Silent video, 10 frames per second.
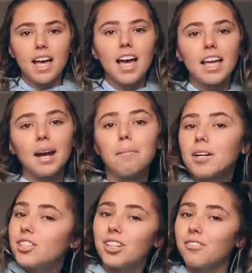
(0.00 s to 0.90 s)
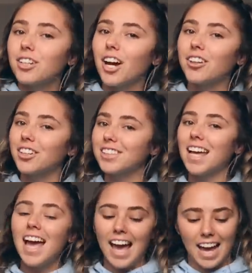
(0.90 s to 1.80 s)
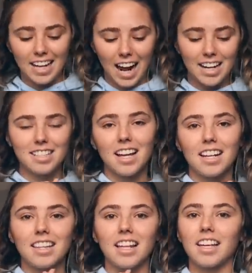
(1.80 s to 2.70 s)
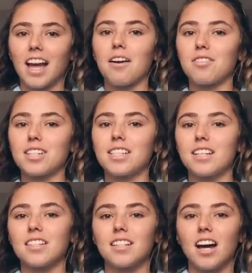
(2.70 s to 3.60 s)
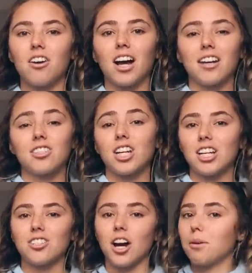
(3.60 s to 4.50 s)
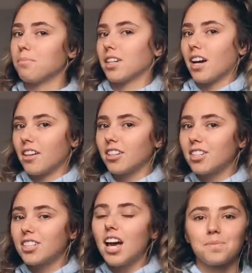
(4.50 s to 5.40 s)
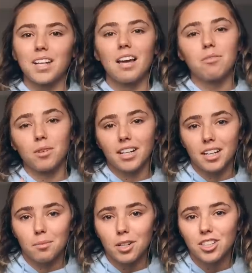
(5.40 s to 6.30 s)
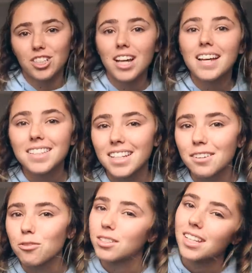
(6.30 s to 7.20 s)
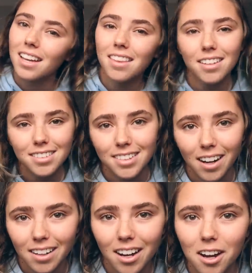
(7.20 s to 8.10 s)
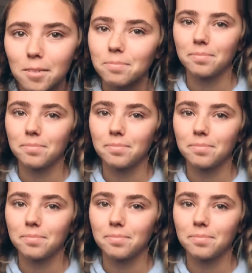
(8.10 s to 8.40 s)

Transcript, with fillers: in a bunch of different colors, and I decided that like every season I'll kind of change up the colors. If you want to get your merch, Sydney Forsyth dot com.